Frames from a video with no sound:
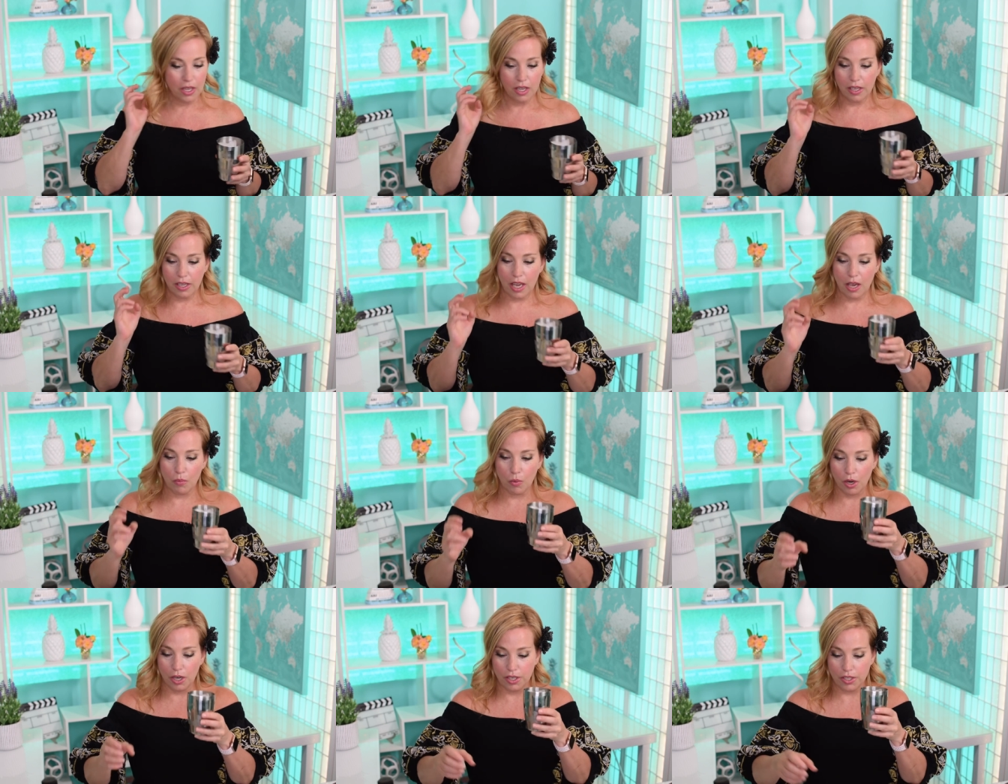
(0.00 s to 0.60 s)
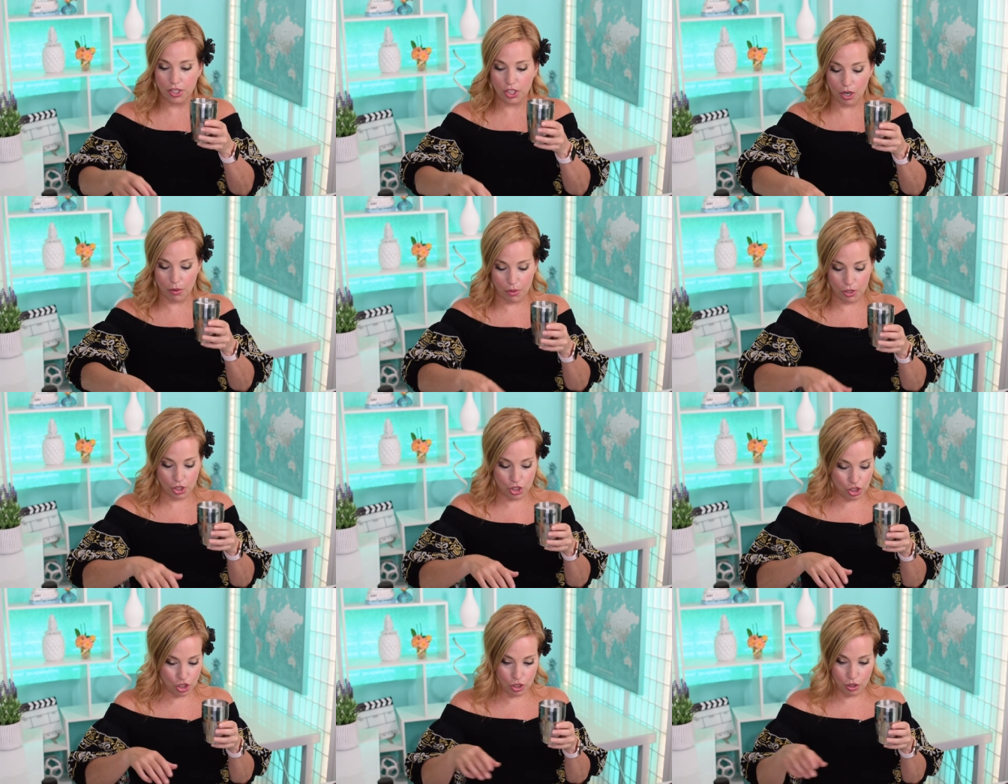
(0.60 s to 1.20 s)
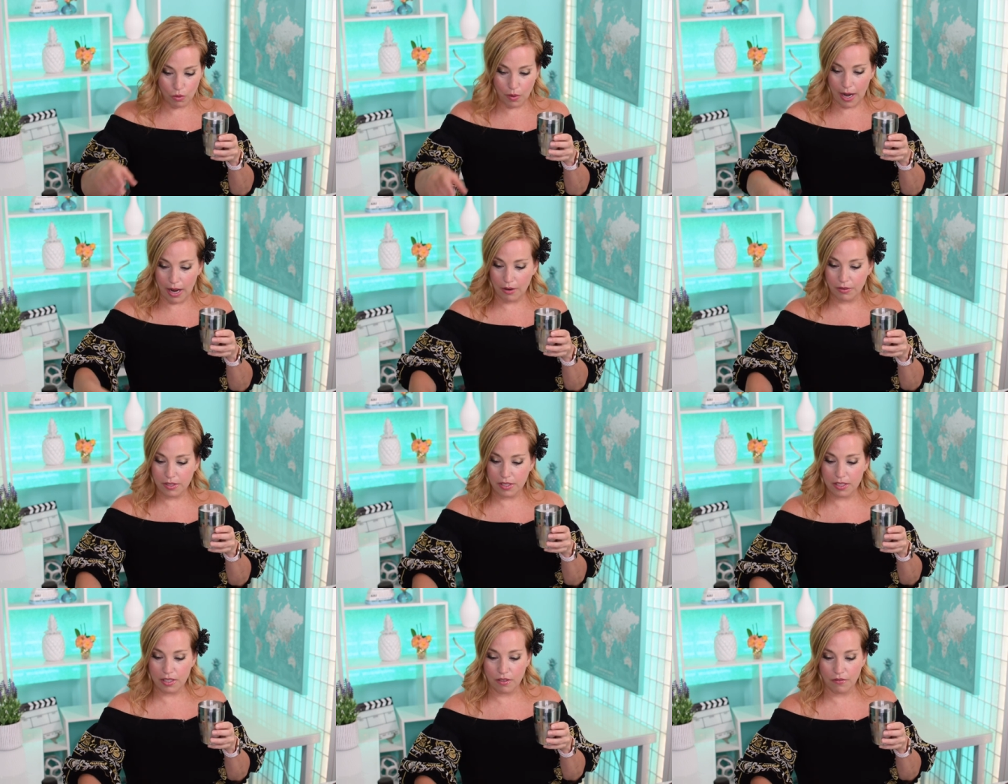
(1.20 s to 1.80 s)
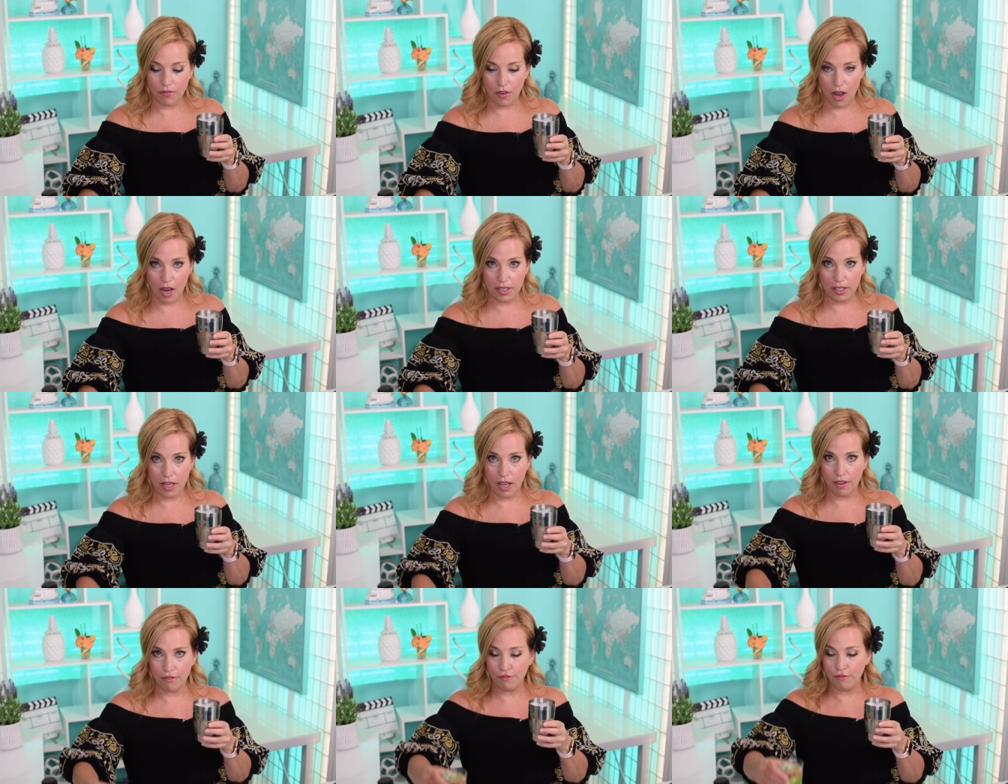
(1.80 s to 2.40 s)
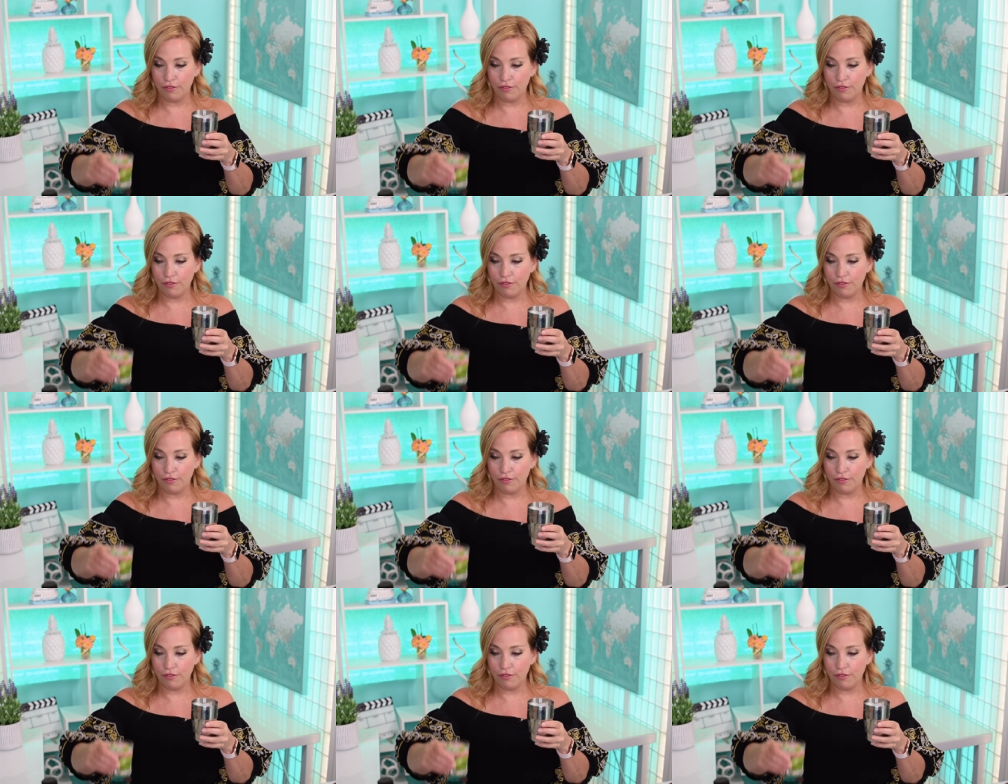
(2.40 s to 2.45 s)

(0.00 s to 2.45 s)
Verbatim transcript: Okay, we're gonna start with two ounces of vodka